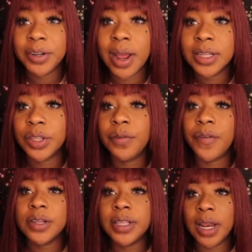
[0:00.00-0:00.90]
guys, so the
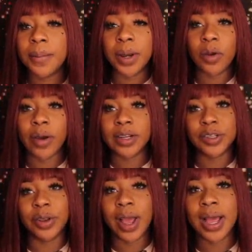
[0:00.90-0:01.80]
first thing that I'm going to go ahead and
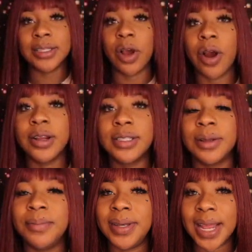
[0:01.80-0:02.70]
show you guys are
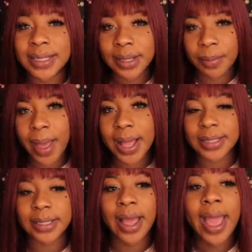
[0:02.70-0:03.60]
some desk mats.